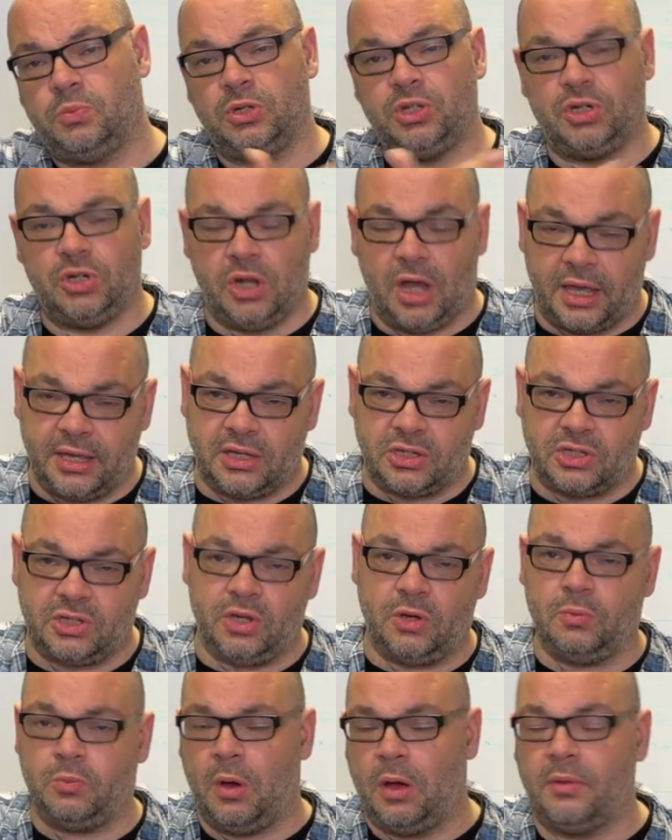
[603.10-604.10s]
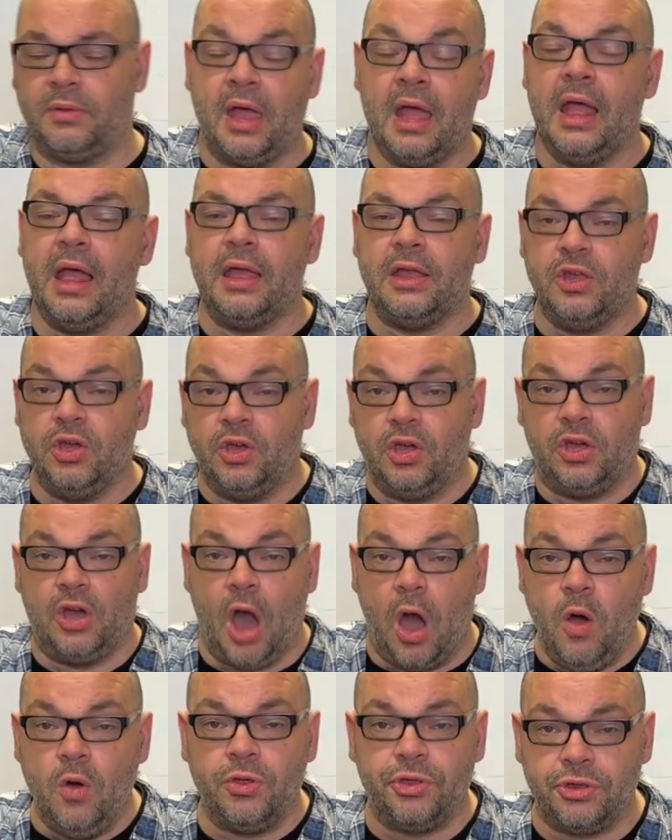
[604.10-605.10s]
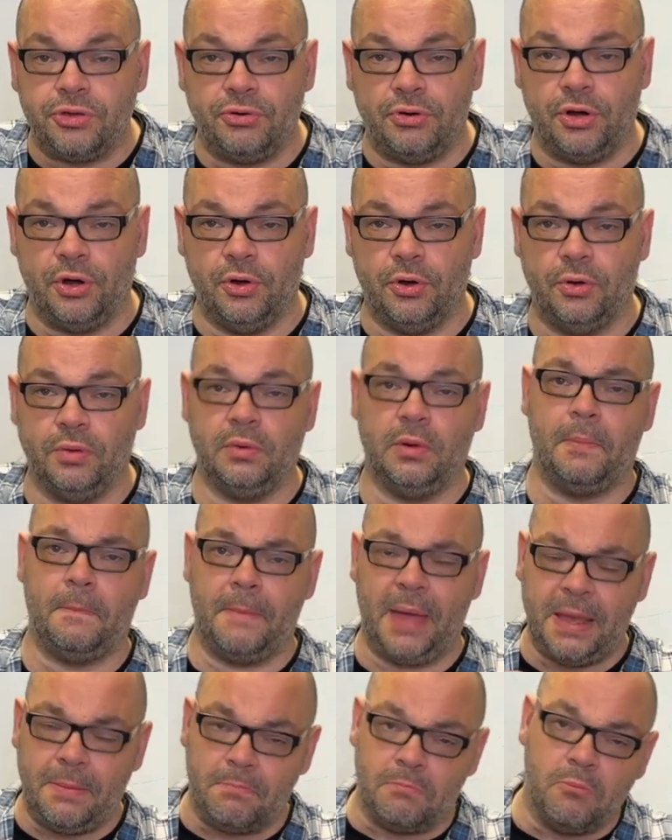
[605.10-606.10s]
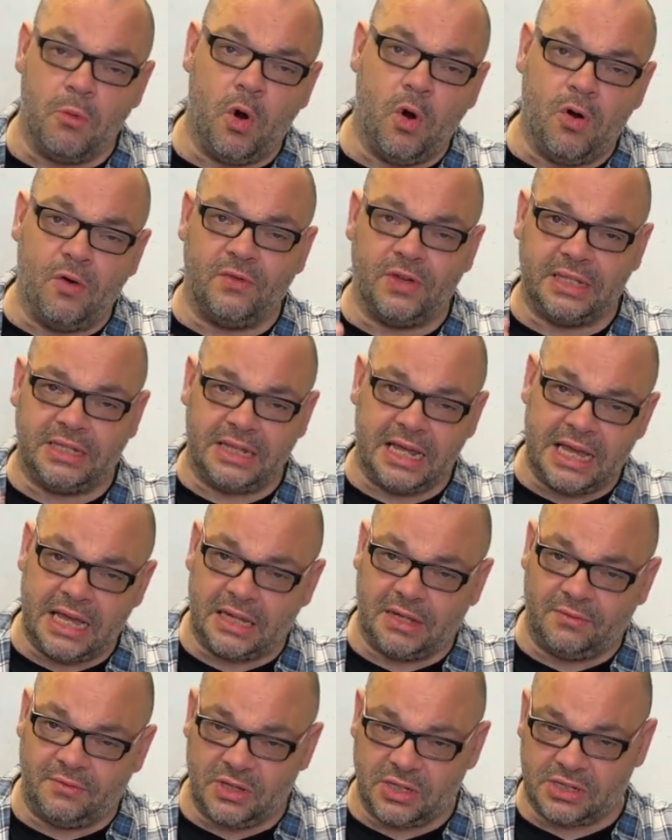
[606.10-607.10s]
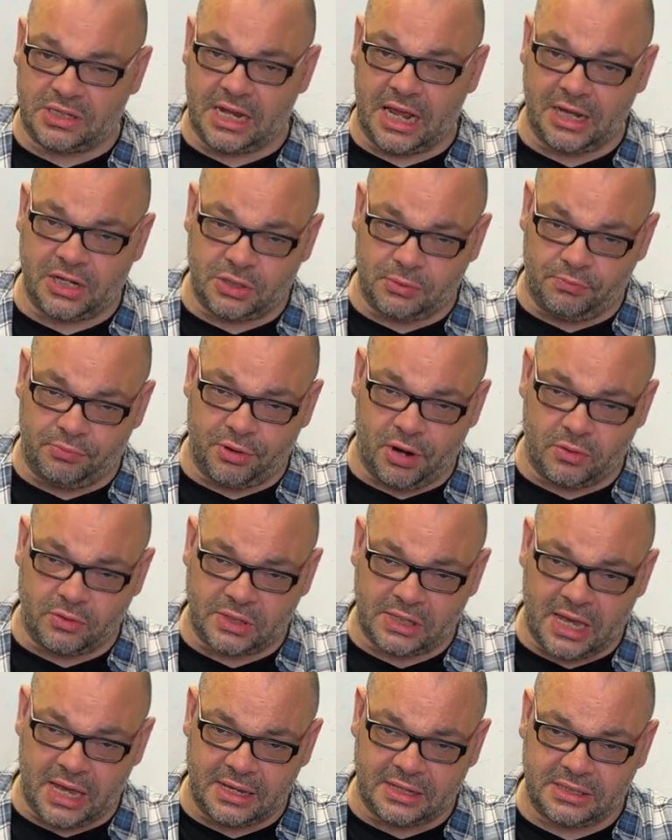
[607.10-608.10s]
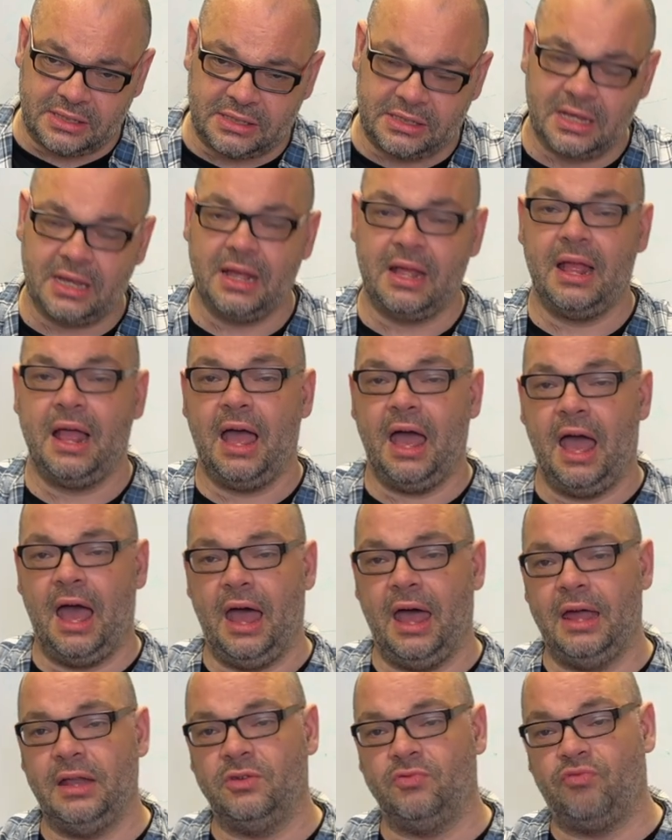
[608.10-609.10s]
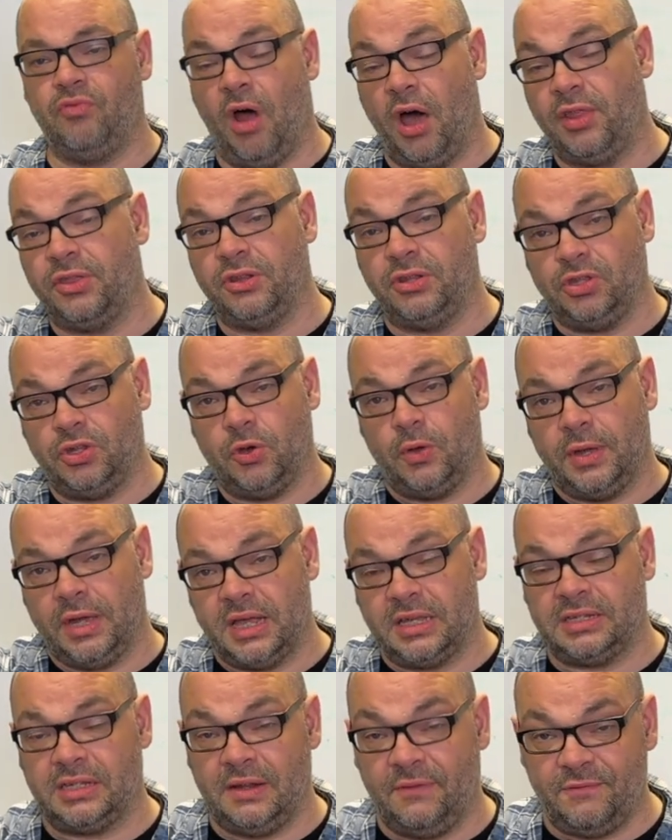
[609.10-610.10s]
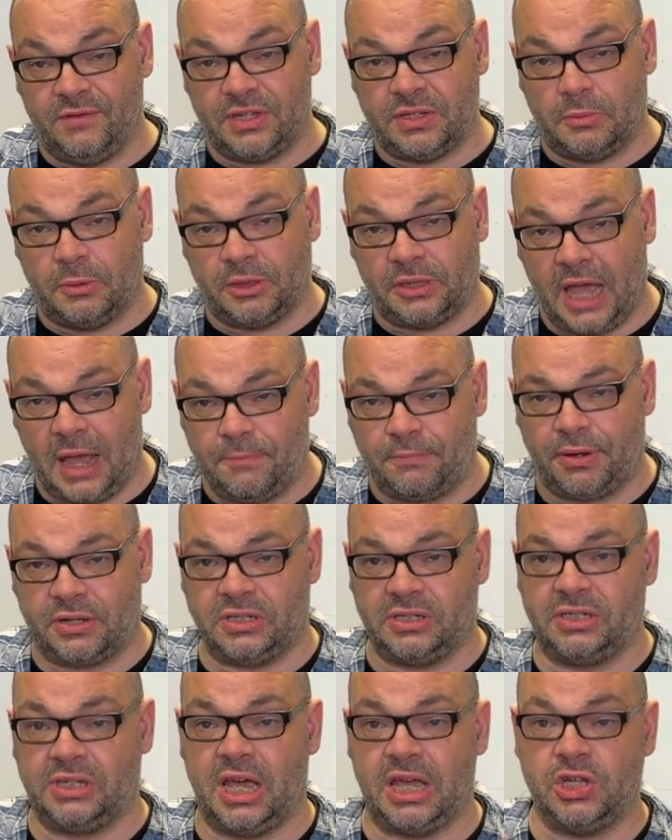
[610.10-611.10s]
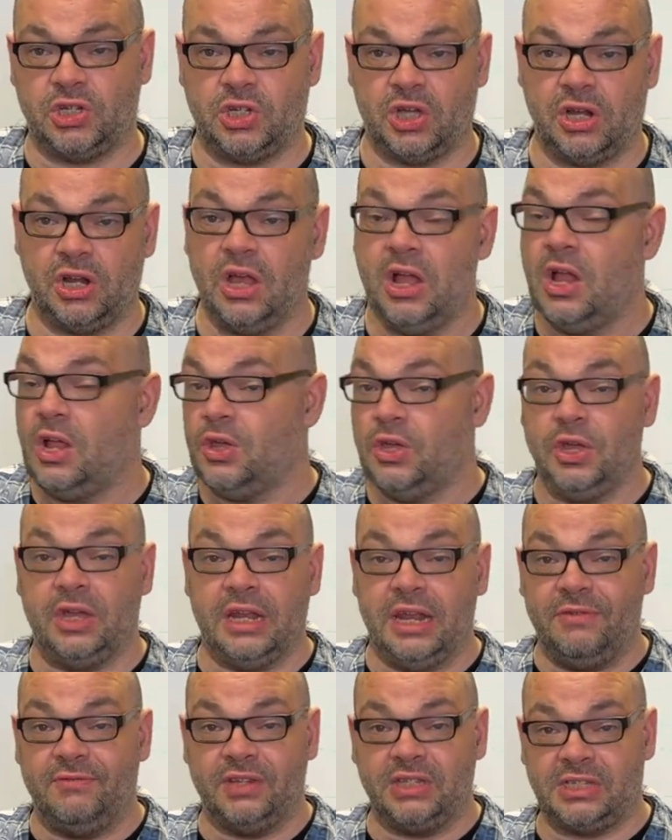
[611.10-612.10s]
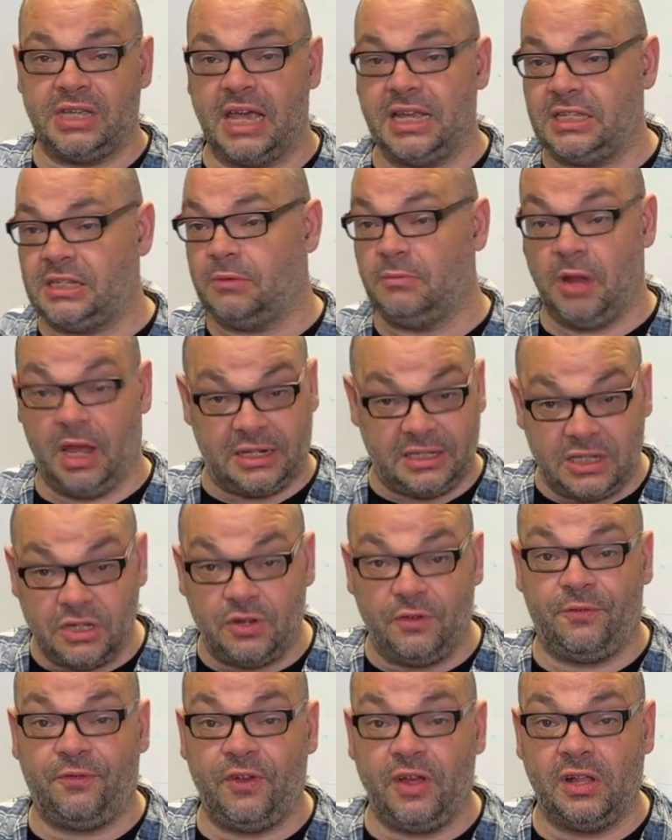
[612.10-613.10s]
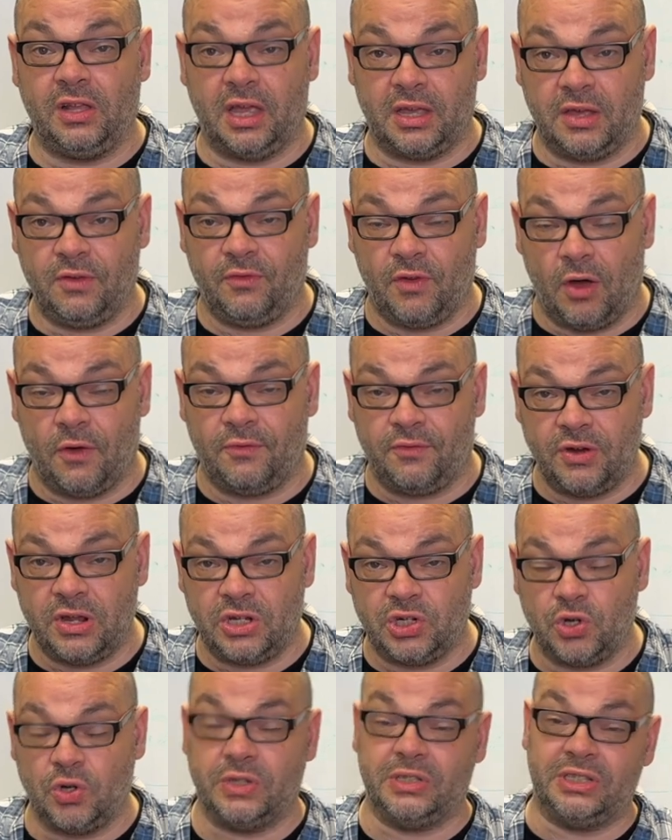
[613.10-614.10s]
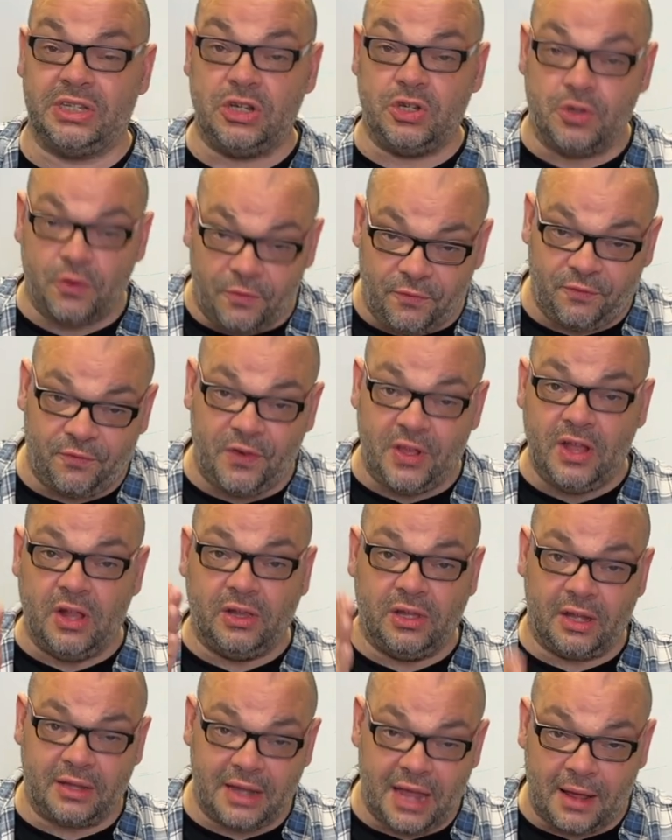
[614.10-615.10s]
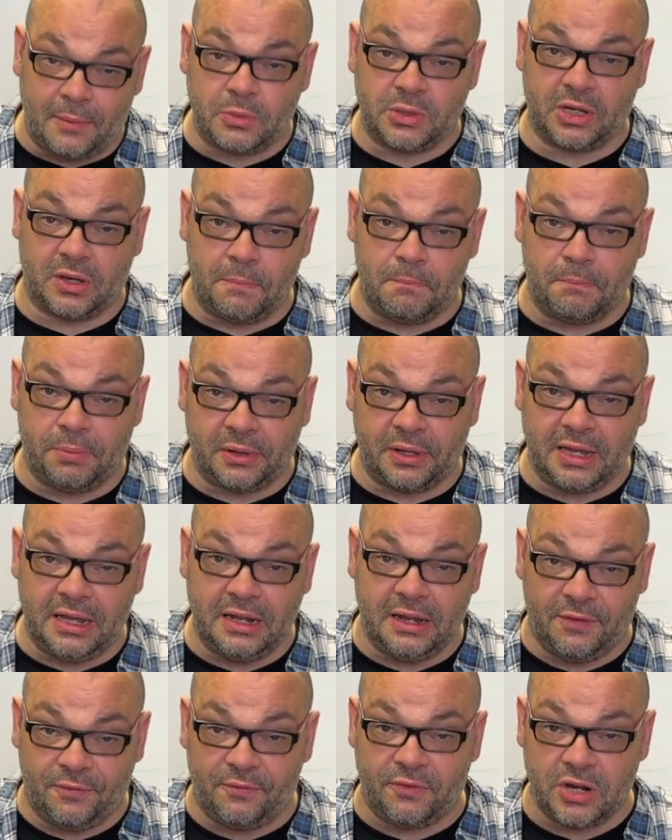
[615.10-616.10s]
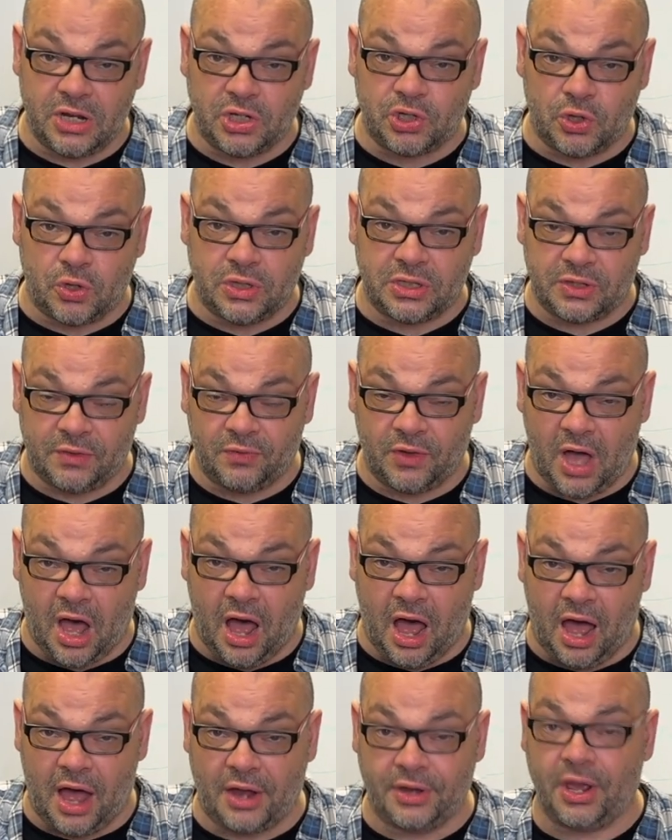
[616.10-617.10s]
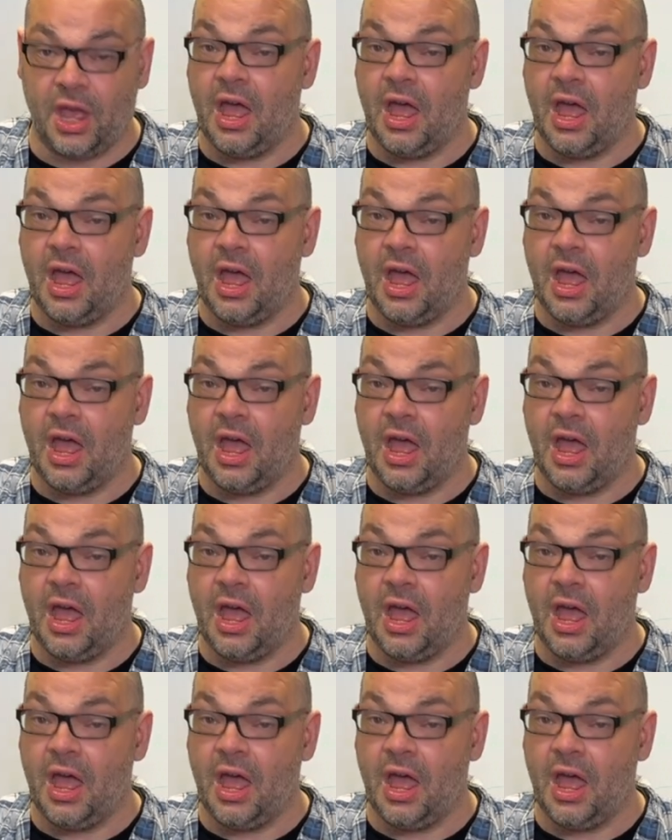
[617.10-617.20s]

Would you like a, what? You go through, make more of a deal of the selection process. And rather than doing it as an invisible deck presentation, you can even say to them, like, did you feel like you've got a free choice? Did you feel that that was a completely free choice of card?